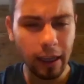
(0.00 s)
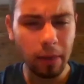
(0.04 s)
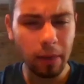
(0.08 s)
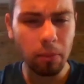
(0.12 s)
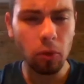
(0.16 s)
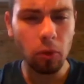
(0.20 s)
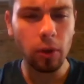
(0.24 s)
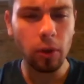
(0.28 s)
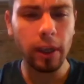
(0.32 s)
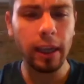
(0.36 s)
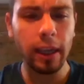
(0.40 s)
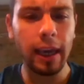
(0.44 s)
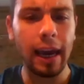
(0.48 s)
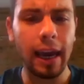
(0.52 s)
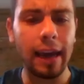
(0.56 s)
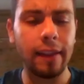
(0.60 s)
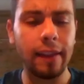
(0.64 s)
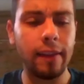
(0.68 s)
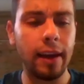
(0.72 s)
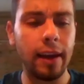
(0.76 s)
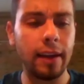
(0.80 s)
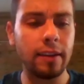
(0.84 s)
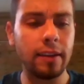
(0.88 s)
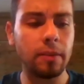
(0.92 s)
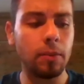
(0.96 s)
looking at
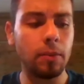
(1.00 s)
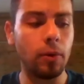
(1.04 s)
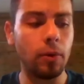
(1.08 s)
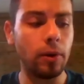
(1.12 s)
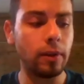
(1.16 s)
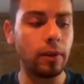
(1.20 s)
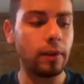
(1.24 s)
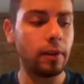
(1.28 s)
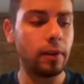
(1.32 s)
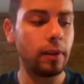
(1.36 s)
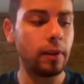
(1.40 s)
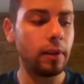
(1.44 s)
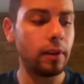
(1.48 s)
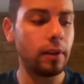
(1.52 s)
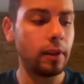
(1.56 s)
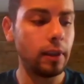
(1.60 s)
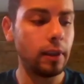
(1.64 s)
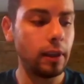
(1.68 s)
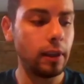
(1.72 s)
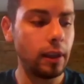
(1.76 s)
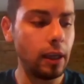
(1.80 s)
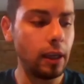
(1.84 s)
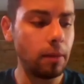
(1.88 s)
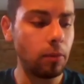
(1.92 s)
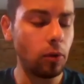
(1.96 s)
that spot.
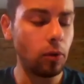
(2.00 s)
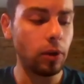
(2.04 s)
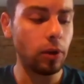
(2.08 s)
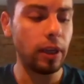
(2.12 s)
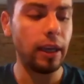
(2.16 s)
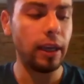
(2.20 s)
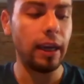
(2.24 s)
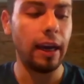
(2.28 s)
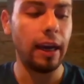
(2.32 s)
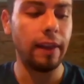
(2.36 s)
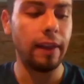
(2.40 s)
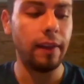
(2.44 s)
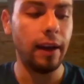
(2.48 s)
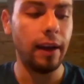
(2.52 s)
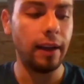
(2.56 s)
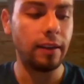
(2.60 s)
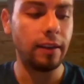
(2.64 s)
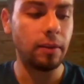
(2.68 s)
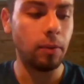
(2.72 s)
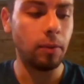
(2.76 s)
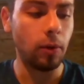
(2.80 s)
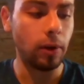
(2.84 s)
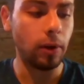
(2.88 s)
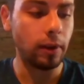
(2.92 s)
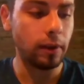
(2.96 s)
Keep looking at that
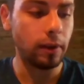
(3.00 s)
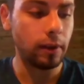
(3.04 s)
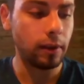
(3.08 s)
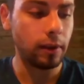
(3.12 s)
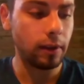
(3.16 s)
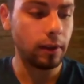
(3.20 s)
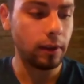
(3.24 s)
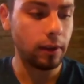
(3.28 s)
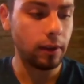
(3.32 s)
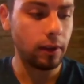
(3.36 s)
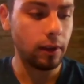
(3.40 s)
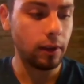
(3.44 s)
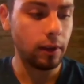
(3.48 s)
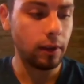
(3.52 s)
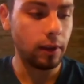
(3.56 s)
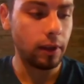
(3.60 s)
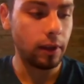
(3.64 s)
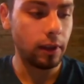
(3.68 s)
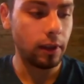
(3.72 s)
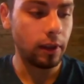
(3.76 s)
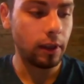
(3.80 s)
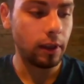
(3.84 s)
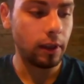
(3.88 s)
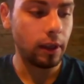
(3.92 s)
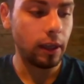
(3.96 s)
spot.
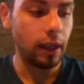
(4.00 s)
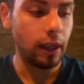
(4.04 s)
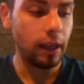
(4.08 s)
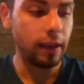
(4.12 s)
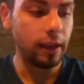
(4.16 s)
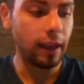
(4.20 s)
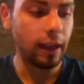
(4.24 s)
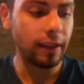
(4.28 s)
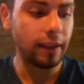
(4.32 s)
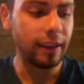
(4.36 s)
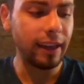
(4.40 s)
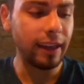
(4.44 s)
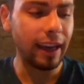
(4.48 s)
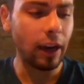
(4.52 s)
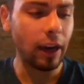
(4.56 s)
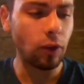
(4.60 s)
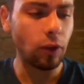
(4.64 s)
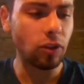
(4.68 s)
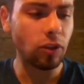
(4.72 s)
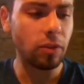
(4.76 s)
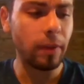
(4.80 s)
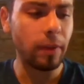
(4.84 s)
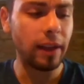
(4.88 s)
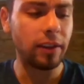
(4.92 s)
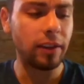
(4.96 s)
Nothing
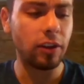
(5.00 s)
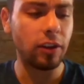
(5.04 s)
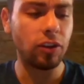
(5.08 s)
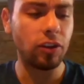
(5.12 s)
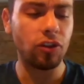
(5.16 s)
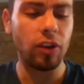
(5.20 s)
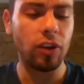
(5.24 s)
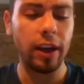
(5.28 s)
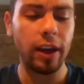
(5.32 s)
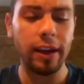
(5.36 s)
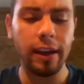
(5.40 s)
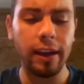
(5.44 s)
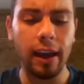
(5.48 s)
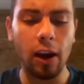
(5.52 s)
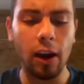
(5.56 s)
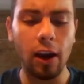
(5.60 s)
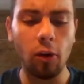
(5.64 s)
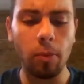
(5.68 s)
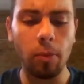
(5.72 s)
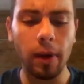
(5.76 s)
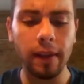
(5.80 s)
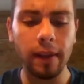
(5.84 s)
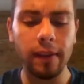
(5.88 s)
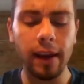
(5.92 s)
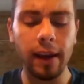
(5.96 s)
else matters right now
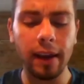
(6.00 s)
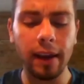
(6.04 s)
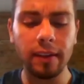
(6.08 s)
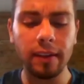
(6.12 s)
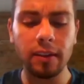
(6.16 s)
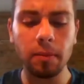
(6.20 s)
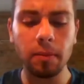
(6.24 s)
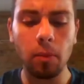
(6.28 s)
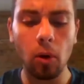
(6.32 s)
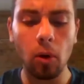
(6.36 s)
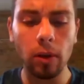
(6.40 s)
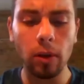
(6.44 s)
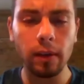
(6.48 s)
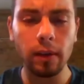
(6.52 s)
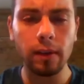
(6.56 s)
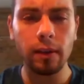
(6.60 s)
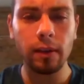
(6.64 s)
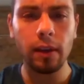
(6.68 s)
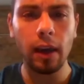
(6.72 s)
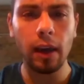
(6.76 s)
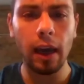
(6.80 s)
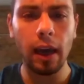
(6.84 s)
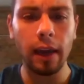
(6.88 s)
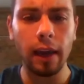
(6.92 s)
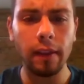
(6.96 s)
but that spot
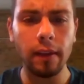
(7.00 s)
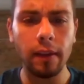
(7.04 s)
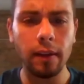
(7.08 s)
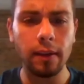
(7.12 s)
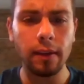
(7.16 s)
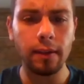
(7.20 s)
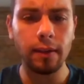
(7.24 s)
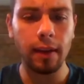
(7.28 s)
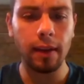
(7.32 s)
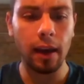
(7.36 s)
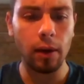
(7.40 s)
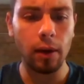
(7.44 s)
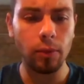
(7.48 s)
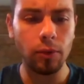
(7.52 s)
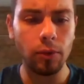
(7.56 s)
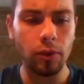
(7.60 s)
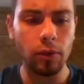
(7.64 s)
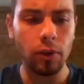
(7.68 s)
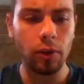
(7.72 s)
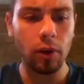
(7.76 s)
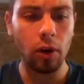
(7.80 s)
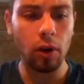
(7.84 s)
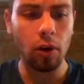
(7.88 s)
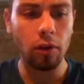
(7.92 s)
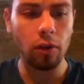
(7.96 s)
and the sound
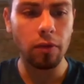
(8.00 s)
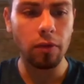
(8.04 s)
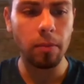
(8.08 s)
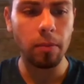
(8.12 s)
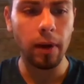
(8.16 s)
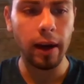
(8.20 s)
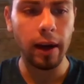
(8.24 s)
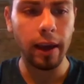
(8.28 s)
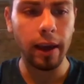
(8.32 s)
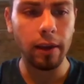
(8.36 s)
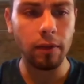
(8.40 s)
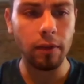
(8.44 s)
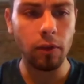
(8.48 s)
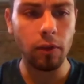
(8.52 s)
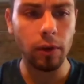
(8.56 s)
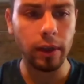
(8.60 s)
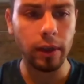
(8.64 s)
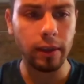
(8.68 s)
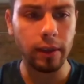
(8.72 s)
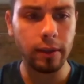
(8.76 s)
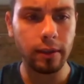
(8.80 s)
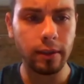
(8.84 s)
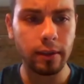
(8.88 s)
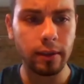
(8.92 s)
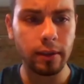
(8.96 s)
of my
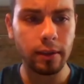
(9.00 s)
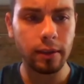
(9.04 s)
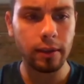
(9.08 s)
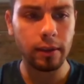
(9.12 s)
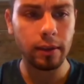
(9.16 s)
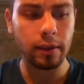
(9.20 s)
voice.